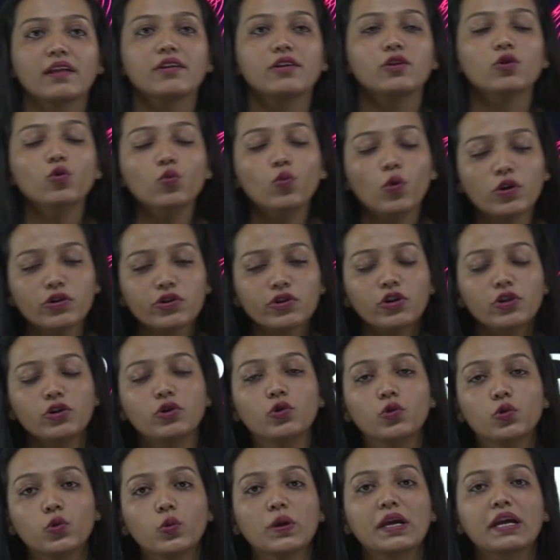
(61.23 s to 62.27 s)
you wanted
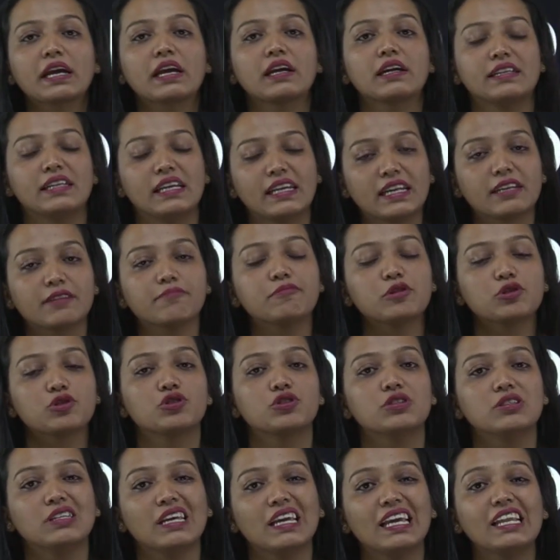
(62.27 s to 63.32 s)
to take
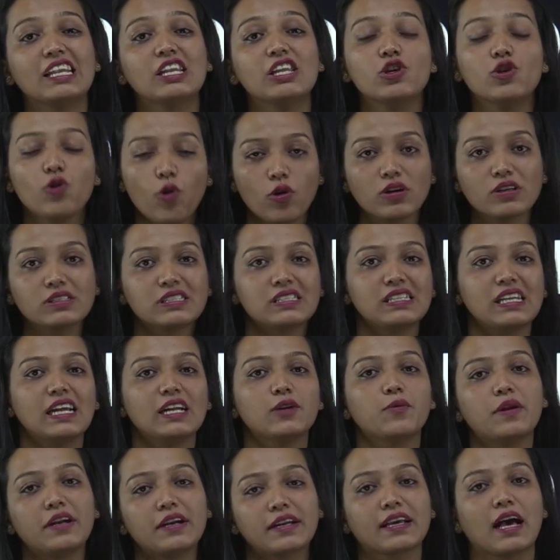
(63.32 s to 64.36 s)
admission in your state
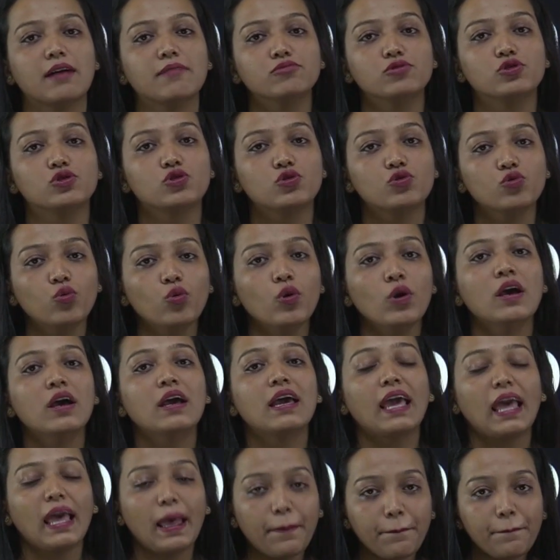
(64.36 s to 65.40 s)
when it comes to
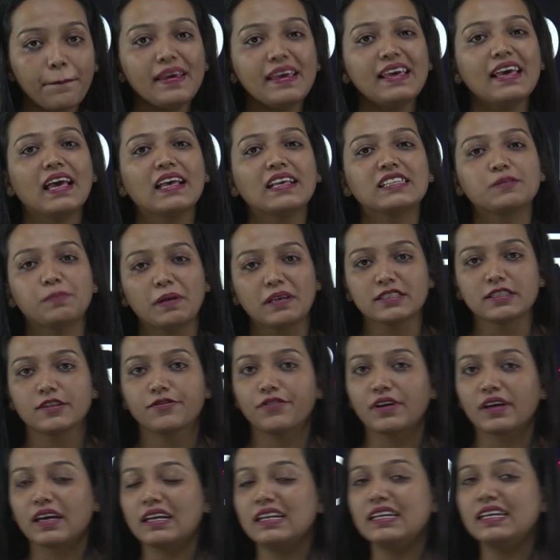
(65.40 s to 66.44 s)
MBA
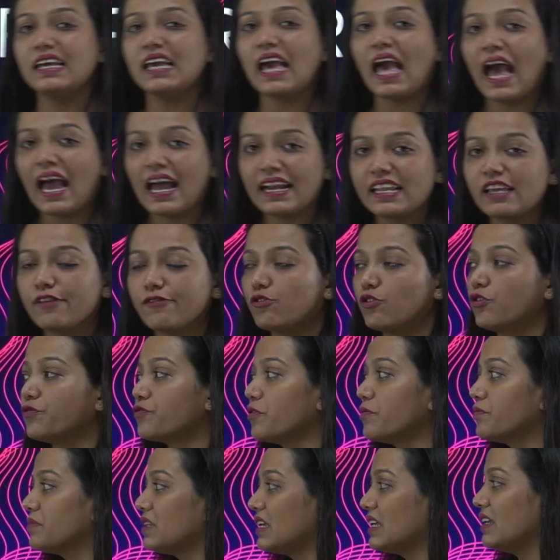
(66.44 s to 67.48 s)
specifically, and if you're
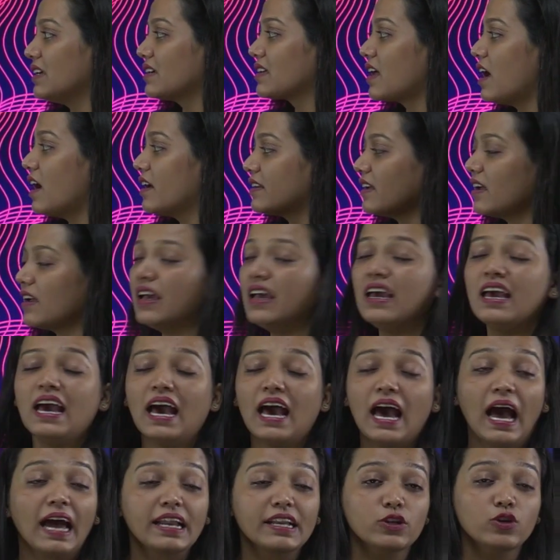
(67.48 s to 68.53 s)
from Telangana
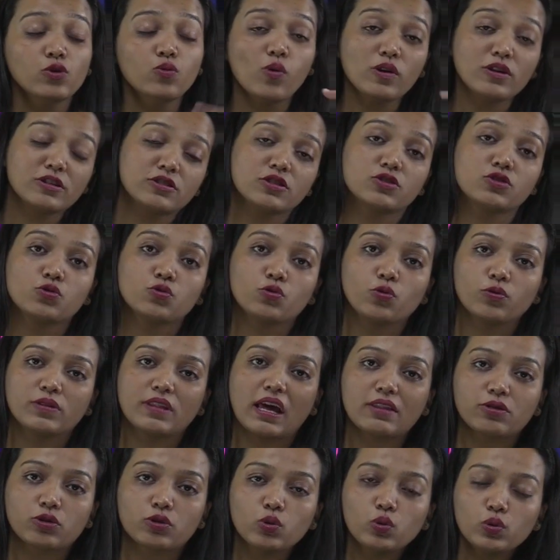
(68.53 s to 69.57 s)
and you wanted to know
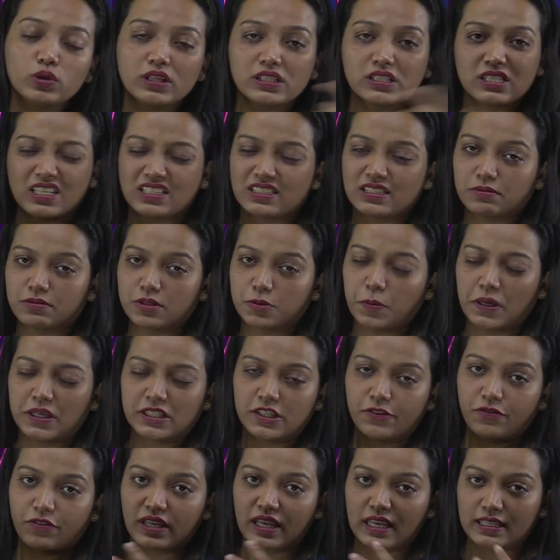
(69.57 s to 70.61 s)
that through this
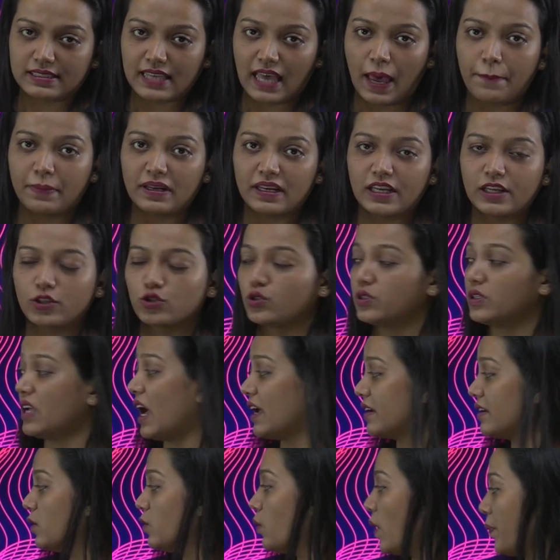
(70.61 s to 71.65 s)
specific examination
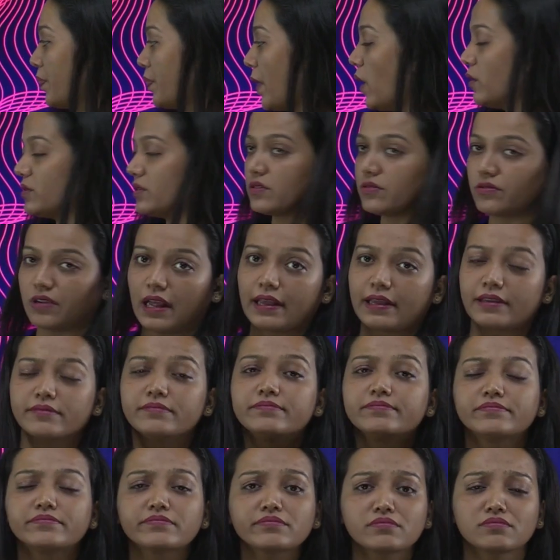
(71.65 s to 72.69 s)
under 1000 rank
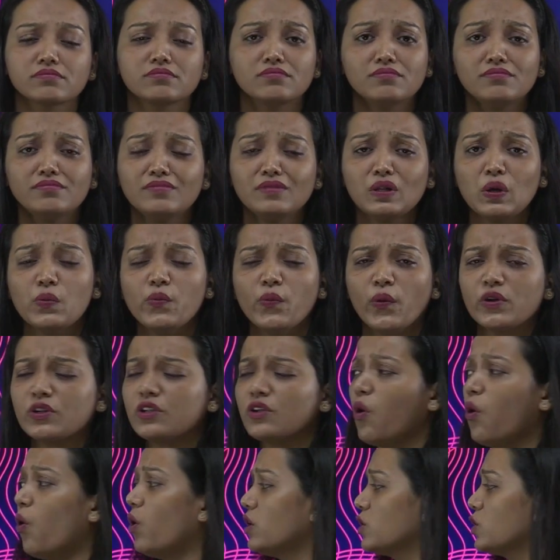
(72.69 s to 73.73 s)
what
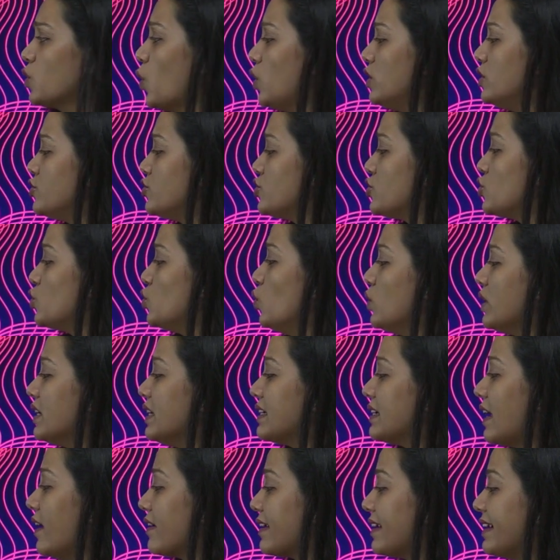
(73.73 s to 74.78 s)
all colleges you can
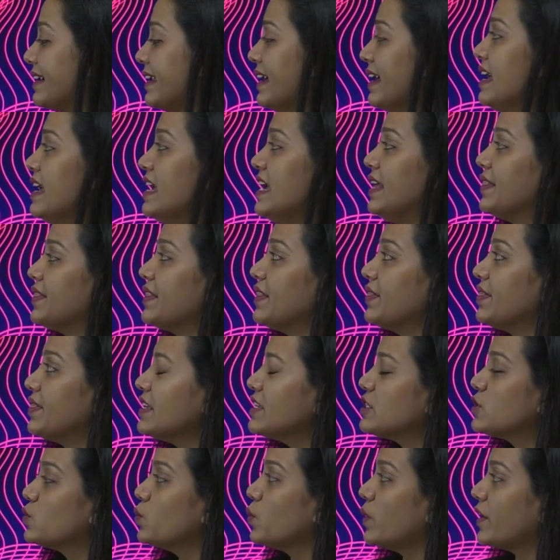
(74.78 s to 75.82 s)
target, then
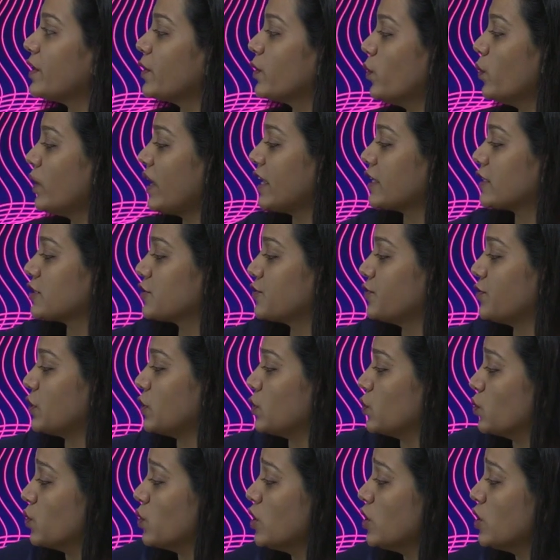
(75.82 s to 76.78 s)
this video is for you.